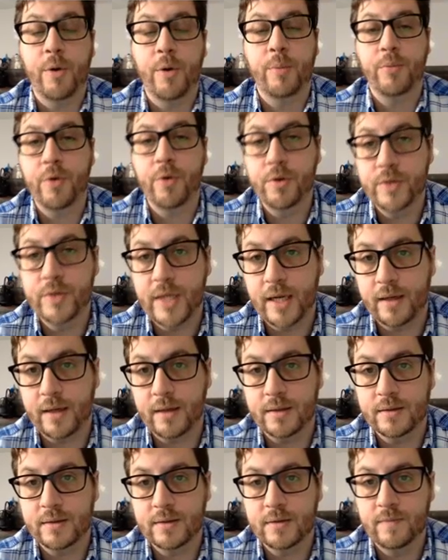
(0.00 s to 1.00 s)
our
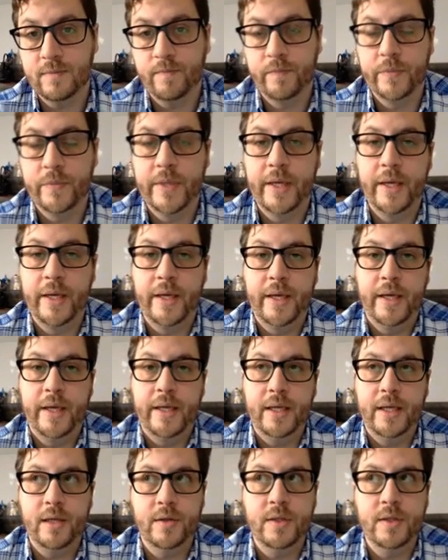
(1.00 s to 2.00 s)
protagonist.
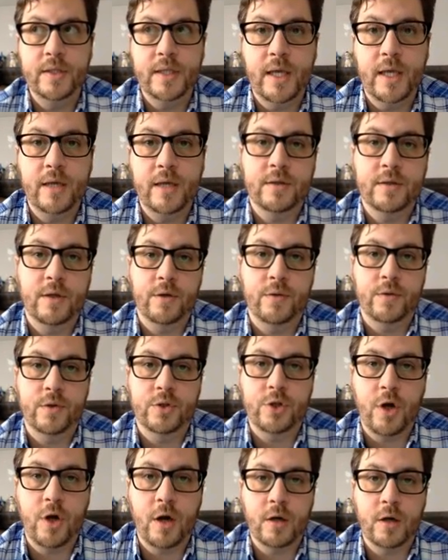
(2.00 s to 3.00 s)
In this case, though, the
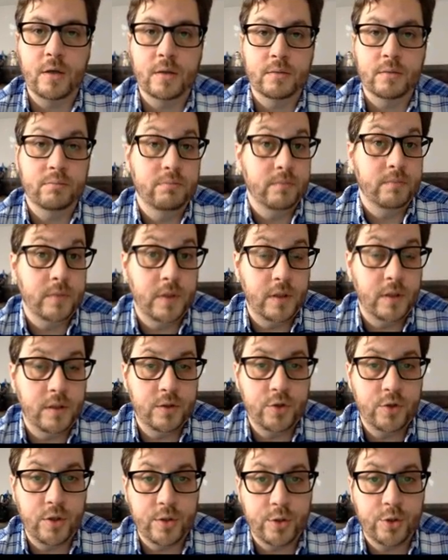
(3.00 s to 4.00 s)
shark is
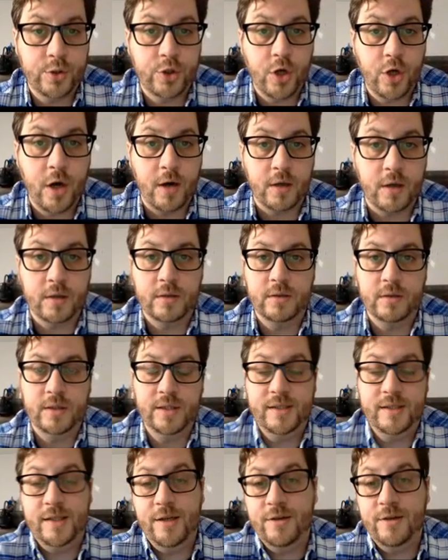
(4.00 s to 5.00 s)
just a shark.
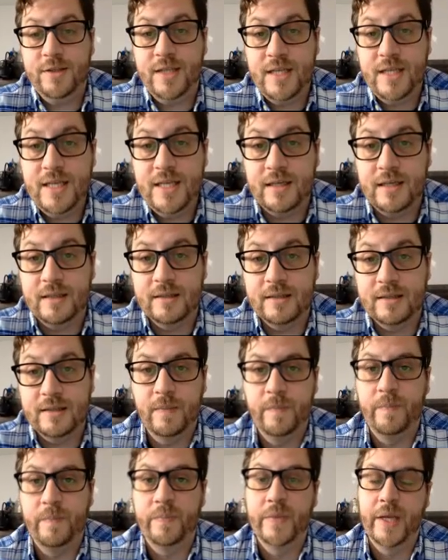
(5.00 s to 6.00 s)
It's there to eat.
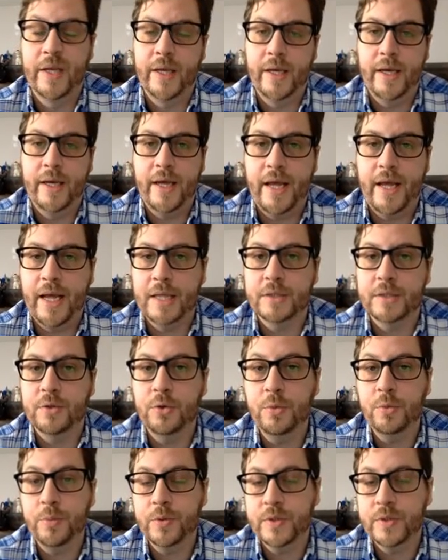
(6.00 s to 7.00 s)
As
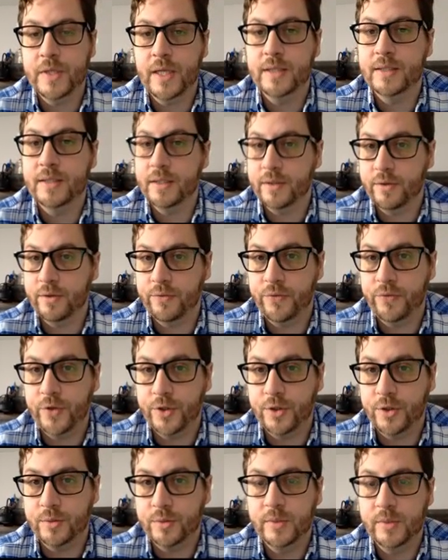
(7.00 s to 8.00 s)
Hooper says in the
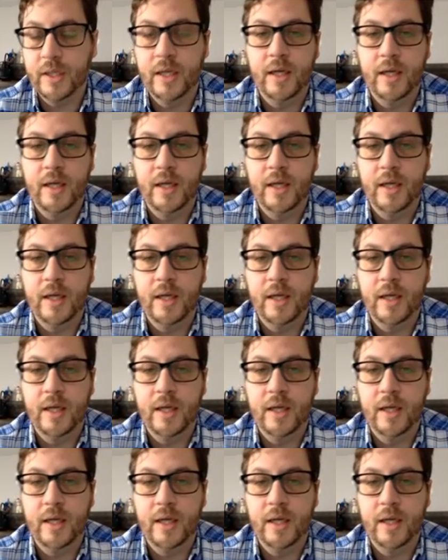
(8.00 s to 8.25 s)
film,